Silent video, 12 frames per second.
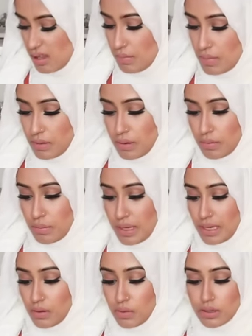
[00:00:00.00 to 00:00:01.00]
and then maybe a
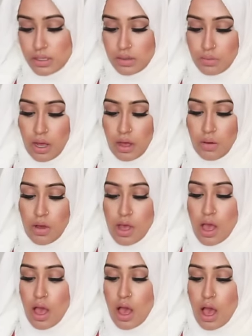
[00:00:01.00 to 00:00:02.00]
pink once in a while.
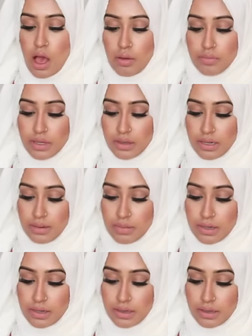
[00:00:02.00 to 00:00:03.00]
Um, the other
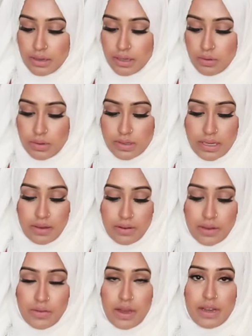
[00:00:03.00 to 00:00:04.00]
lip liner that I always
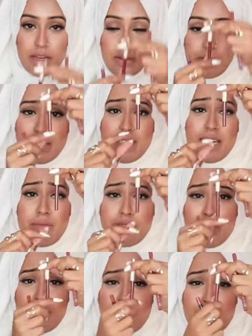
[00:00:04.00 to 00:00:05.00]
carry around and you can see how
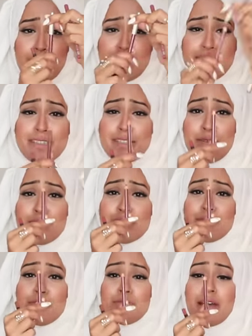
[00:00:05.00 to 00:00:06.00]
much I use it because it's so
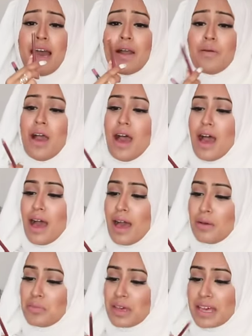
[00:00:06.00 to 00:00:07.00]
small now
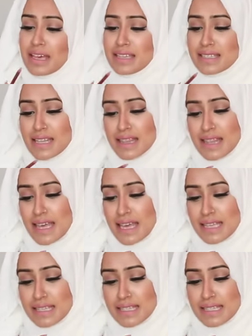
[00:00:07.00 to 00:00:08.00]
um, is
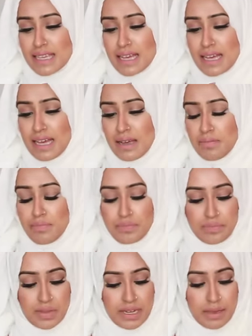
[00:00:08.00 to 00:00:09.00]
this um,
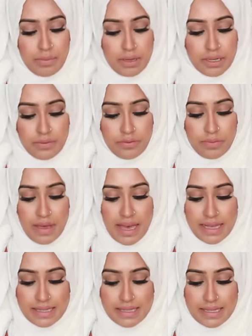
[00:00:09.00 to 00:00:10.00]
lip liner from
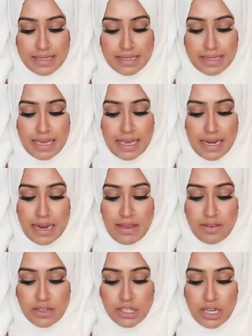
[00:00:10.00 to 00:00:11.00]
Essence
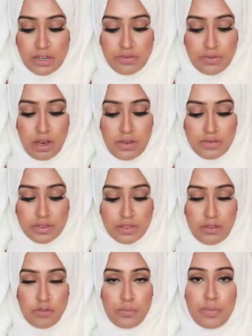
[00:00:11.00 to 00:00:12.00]
in shade 5
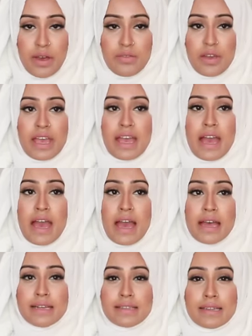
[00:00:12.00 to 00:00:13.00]
Soft Berry.
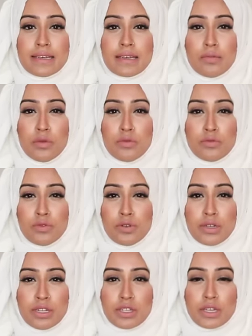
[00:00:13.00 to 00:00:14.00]
It's like a
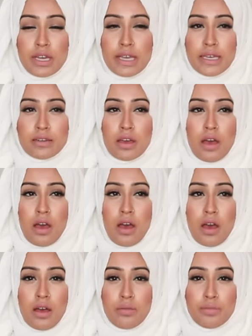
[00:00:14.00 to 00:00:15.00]
maroony shade,
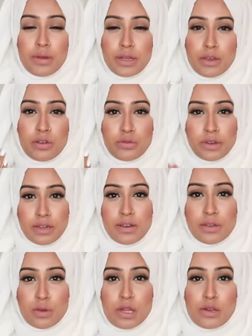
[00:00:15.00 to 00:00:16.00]
um, but it goes really
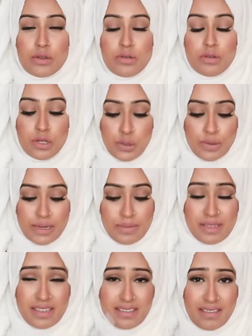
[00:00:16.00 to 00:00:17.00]
nice with nude
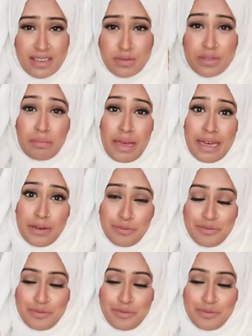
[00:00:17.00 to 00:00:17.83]
lipsticks, and this was a pound